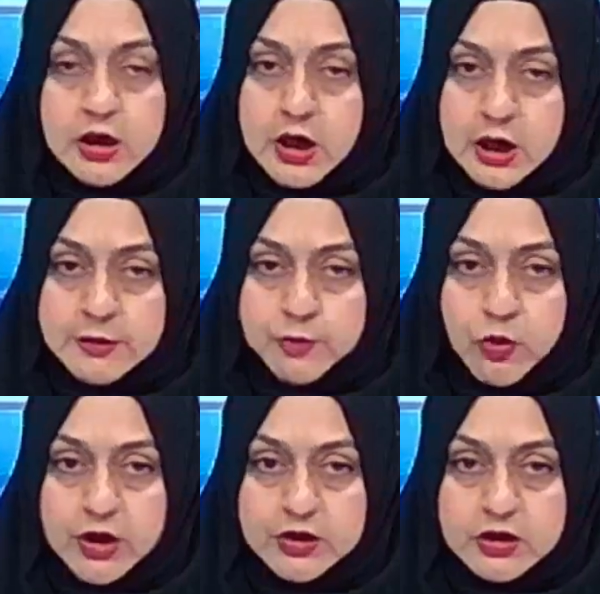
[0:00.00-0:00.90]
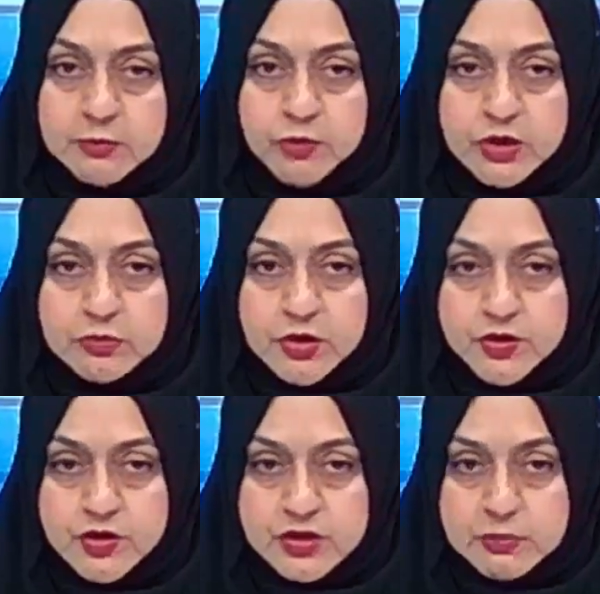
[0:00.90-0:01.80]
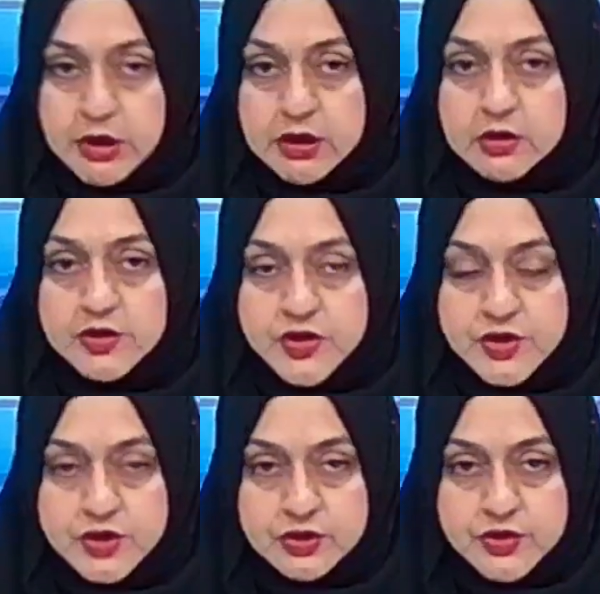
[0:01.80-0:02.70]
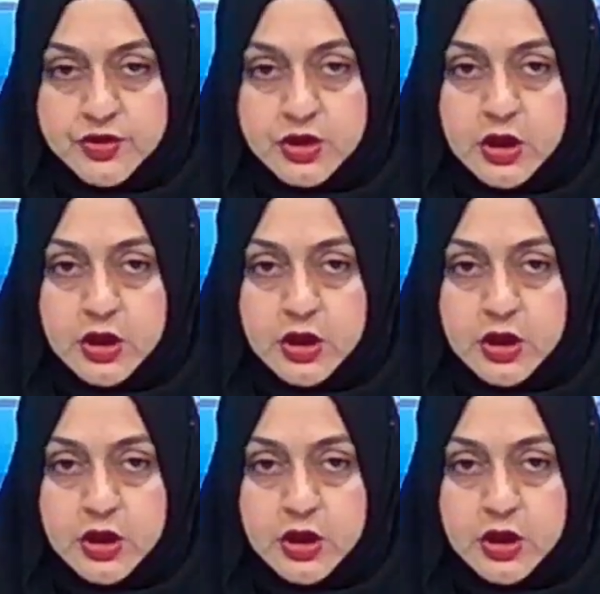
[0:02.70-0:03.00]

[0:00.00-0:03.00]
and provided him with emergency medical assistance.